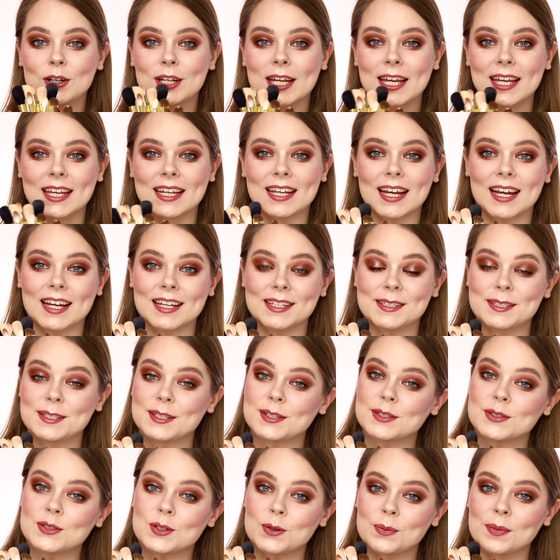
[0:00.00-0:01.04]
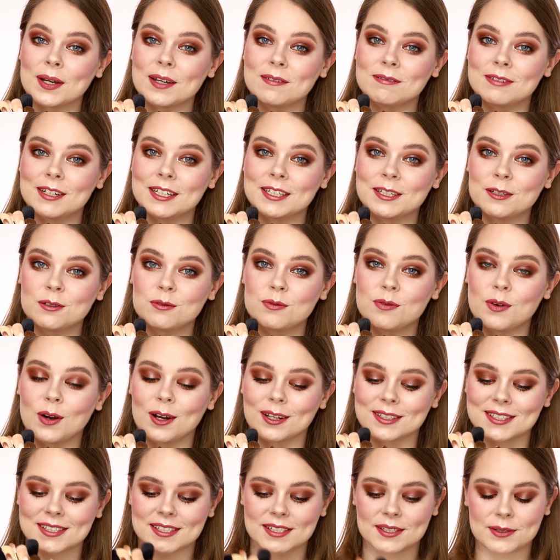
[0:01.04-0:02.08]
Okay guys, so my final
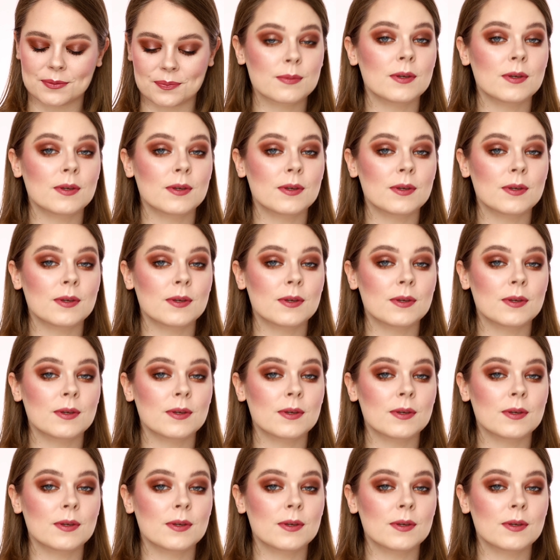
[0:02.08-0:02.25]
thoughts.